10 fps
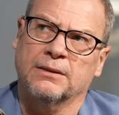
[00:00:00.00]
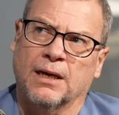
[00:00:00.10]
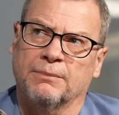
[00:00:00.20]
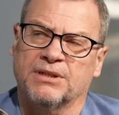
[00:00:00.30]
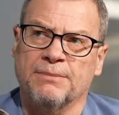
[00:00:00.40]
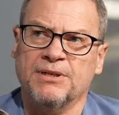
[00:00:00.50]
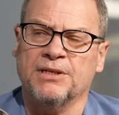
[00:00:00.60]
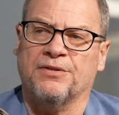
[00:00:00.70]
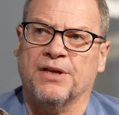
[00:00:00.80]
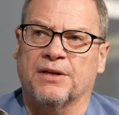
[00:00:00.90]
I'm tempted
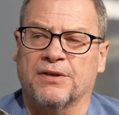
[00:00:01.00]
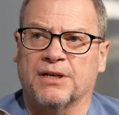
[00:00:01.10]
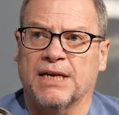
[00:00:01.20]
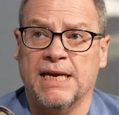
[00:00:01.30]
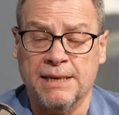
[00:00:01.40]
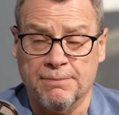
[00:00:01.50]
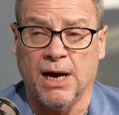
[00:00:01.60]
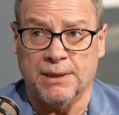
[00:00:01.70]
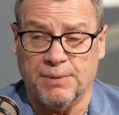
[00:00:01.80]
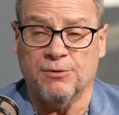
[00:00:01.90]
to think that he
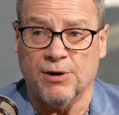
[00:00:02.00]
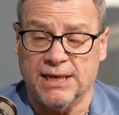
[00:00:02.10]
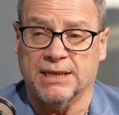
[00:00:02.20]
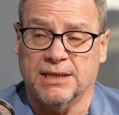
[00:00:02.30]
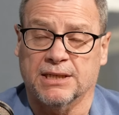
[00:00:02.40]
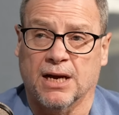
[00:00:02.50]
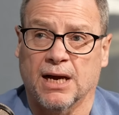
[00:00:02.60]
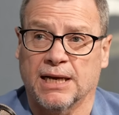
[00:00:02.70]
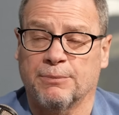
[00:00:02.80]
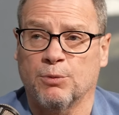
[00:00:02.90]
might be rated as
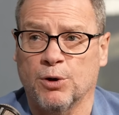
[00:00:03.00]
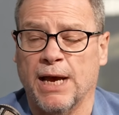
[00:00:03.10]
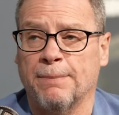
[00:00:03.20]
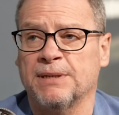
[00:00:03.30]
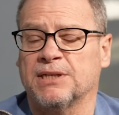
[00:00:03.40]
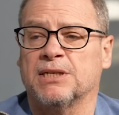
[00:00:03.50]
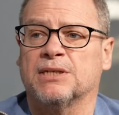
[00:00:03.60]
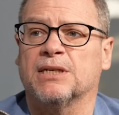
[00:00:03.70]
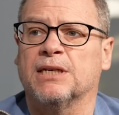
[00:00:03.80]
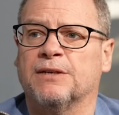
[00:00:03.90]
highly, but what happens
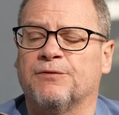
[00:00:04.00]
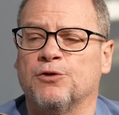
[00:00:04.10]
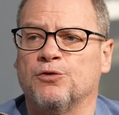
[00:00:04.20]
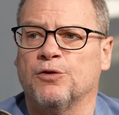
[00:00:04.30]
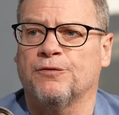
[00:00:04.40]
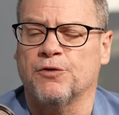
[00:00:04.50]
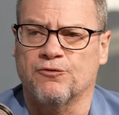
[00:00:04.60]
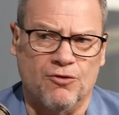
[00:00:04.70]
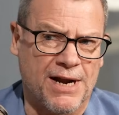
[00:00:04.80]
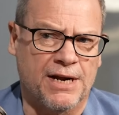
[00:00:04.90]
is if you
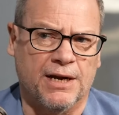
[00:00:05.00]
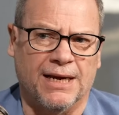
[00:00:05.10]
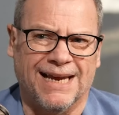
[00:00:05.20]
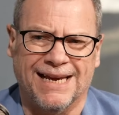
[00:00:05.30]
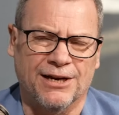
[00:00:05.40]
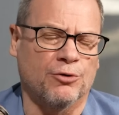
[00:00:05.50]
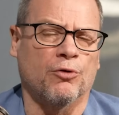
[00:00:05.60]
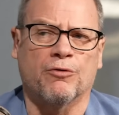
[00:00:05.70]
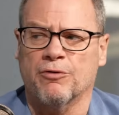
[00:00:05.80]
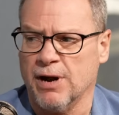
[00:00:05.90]
run in and
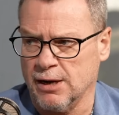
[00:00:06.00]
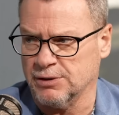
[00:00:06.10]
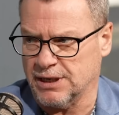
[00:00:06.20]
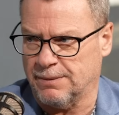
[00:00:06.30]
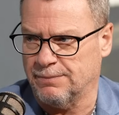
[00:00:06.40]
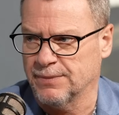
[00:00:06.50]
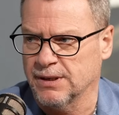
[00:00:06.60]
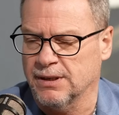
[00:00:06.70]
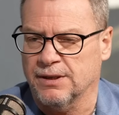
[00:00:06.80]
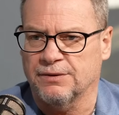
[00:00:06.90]
or around him,
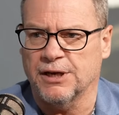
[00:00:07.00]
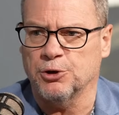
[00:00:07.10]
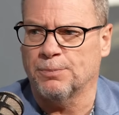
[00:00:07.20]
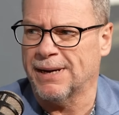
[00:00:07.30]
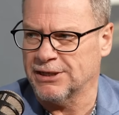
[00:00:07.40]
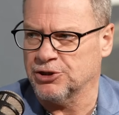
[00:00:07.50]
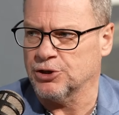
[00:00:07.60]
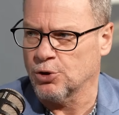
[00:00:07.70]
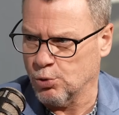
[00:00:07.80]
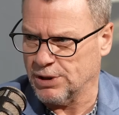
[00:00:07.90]
then you're punished
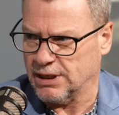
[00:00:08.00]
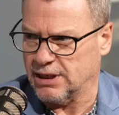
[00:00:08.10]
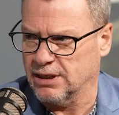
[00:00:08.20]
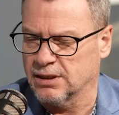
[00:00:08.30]
accordingly.